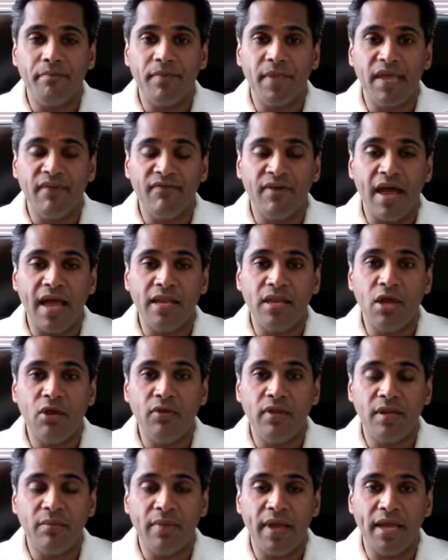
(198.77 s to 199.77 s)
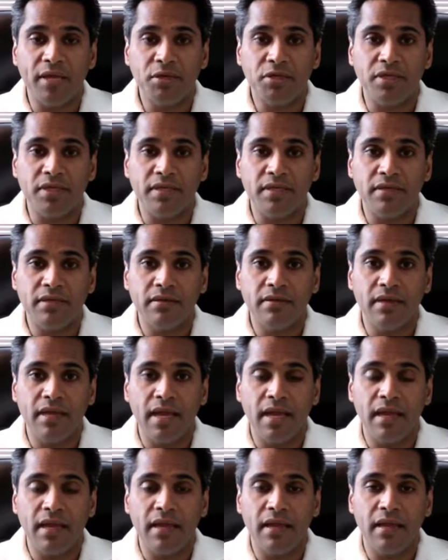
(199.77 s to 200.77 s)
If I know that a patient
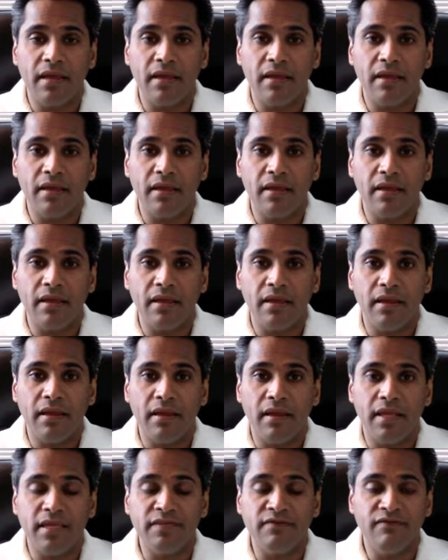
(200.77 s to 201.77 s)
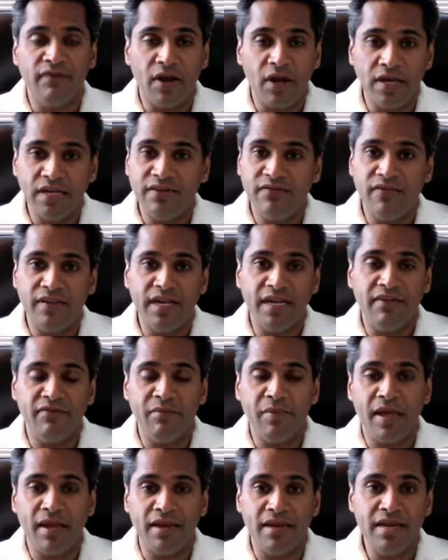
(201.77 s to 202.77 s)
is very definitive
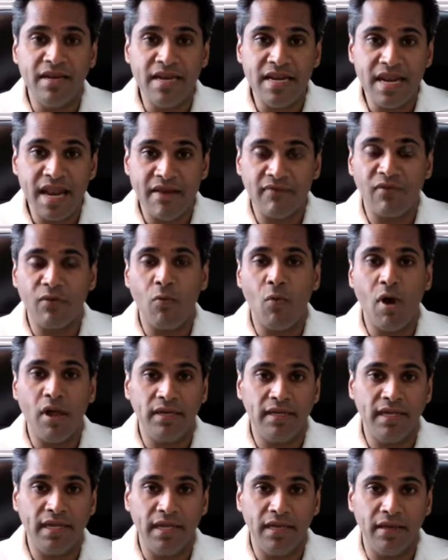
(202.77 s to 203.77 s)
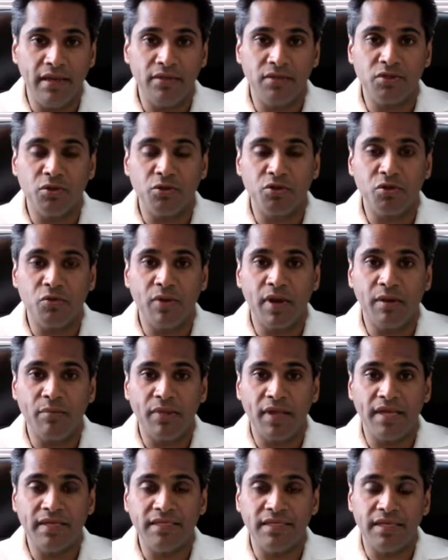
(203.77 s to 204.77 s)
about never wanting a surgical
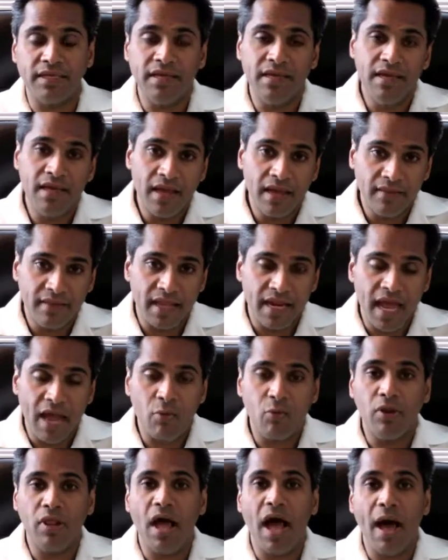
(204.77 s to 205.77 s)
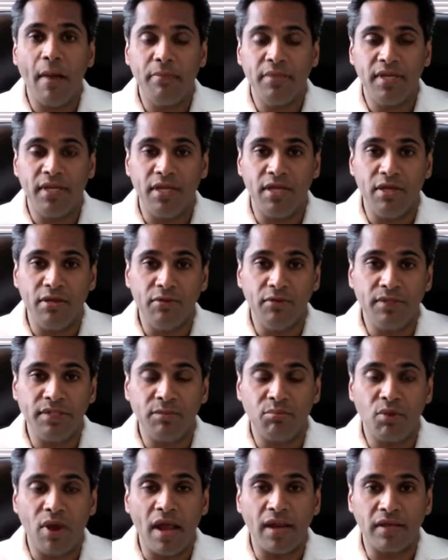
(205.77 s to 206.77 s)
rhinoplasty, then I will opt to use a
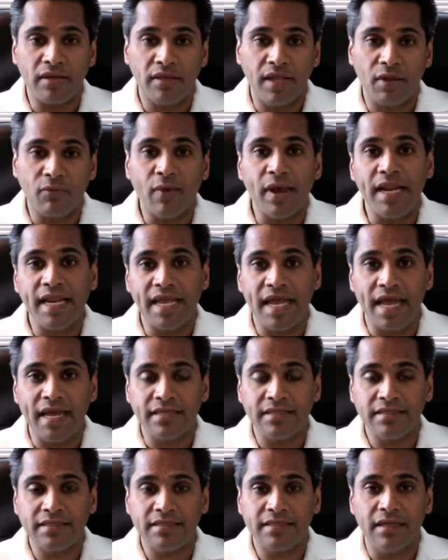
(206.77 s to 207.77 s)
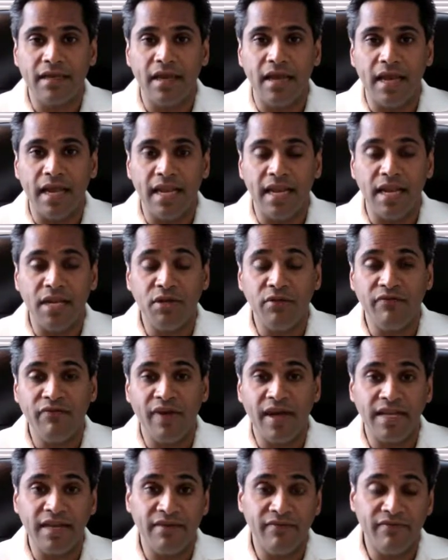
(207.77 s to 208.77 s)
product like Radiesse, and I do
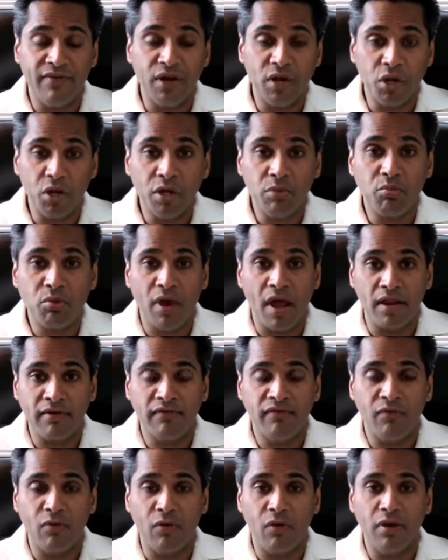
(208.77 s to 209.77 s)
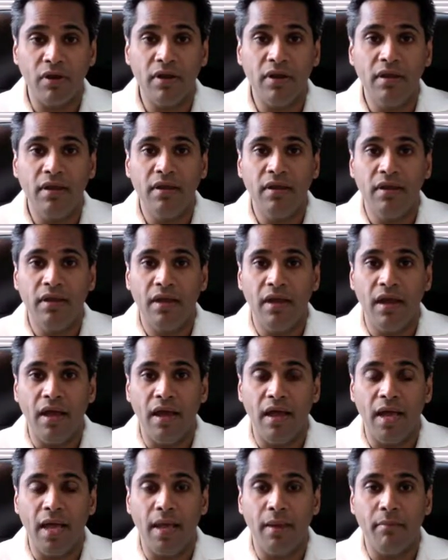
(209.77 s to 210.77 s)
find it a very good product for
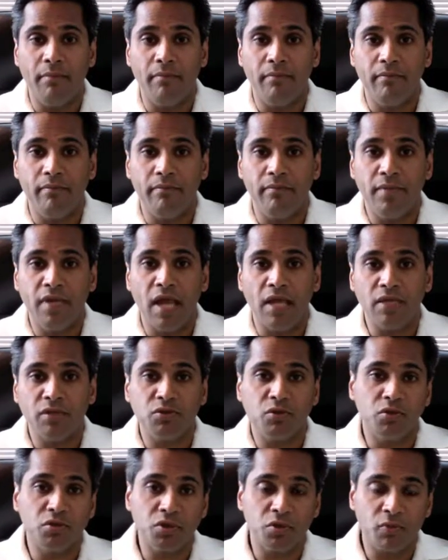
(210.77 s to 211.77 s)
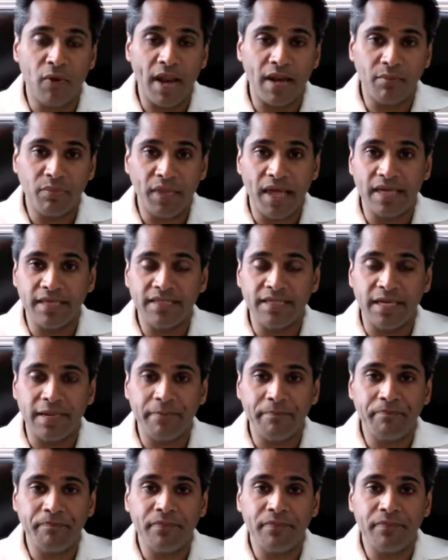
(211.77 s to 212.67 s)
non-surgical rhinoplasty.